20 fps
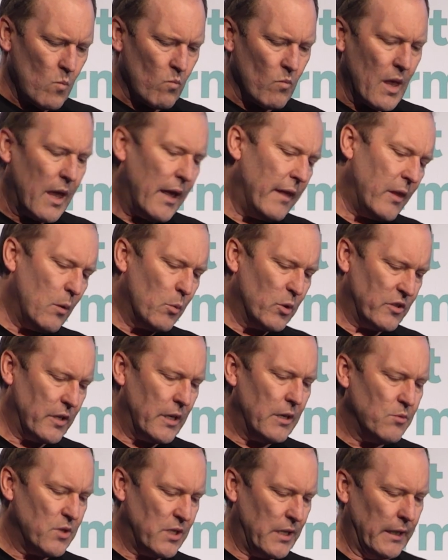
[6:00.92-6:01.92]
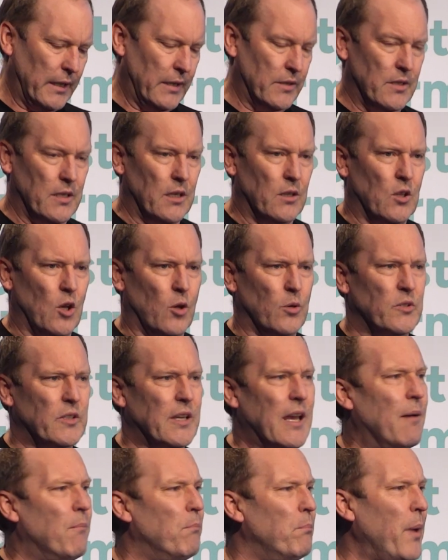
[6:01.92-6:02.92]
then what's interesting is that those
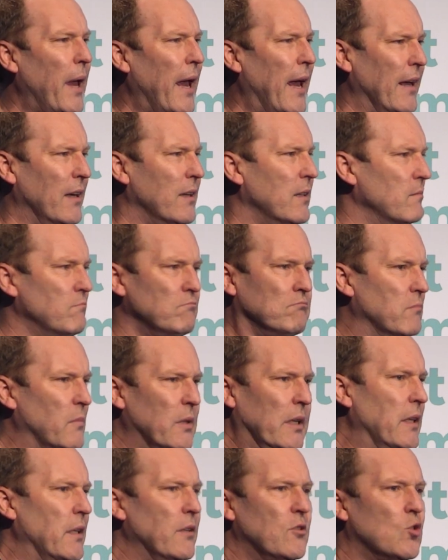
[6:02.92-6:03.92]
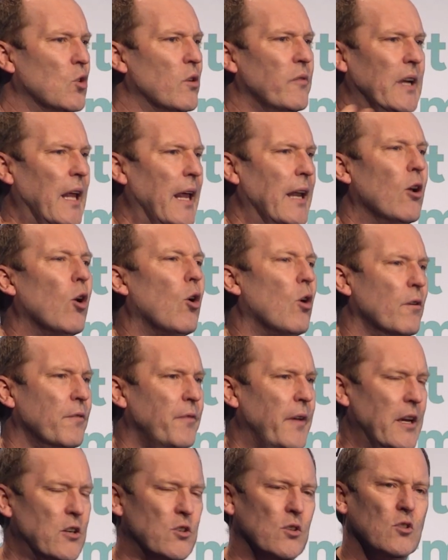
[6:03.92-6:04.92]
come back in sort of an ad hoc
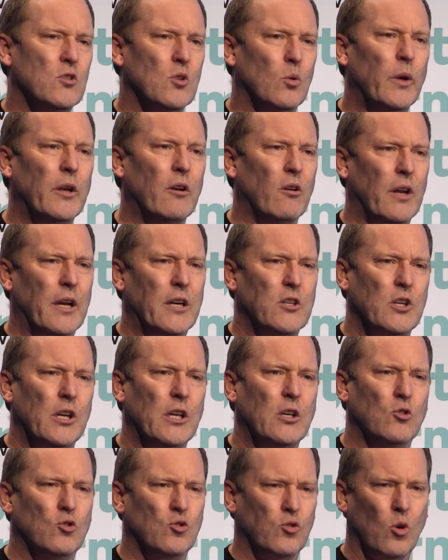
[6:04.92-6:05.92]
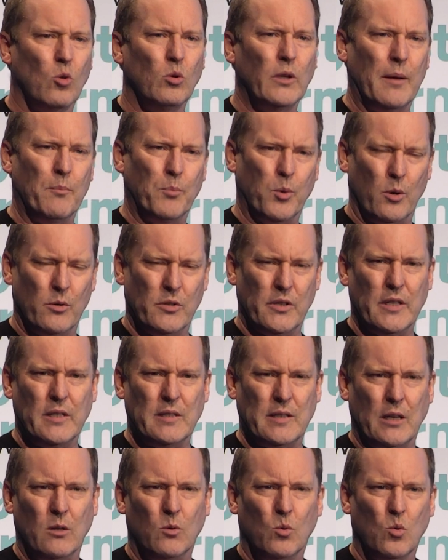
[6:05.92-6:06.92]
fashion. So we don't actually control that process.
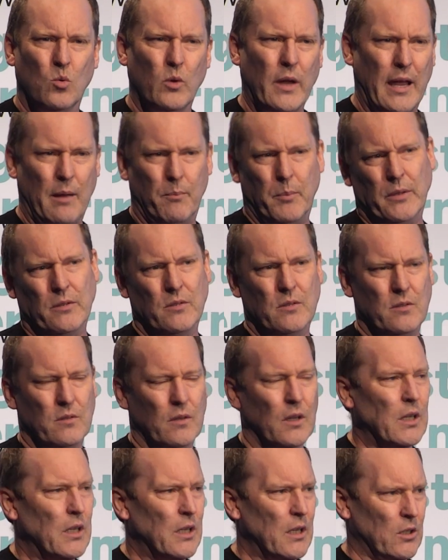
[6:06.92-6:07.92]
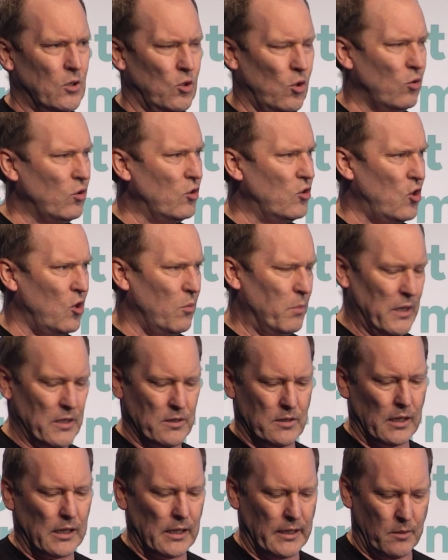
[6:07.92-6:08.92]
That all happens
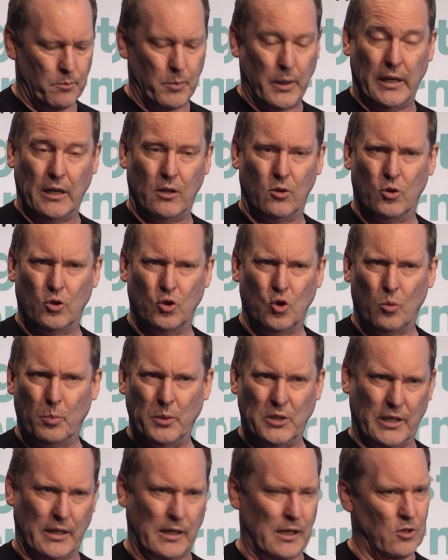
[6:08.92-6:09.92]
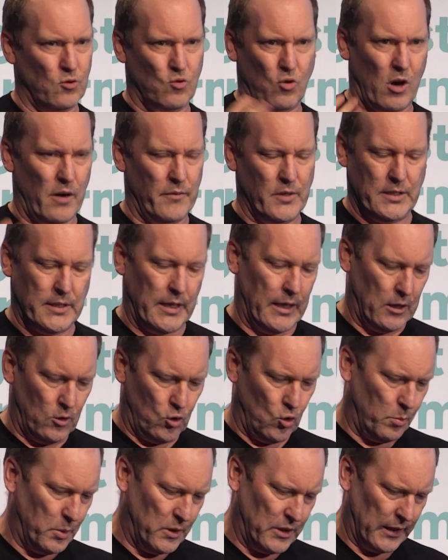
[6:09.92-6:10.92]
non-deterministically depending on your particular driver set and
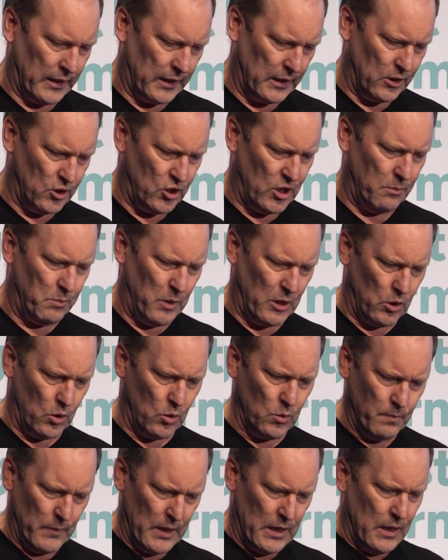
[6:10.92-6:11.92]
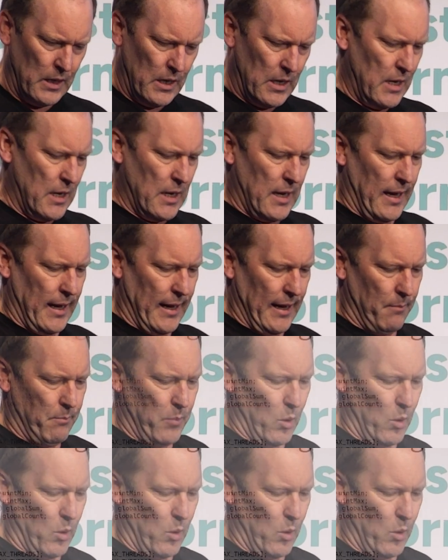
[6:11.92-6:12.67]
your particular GPU. But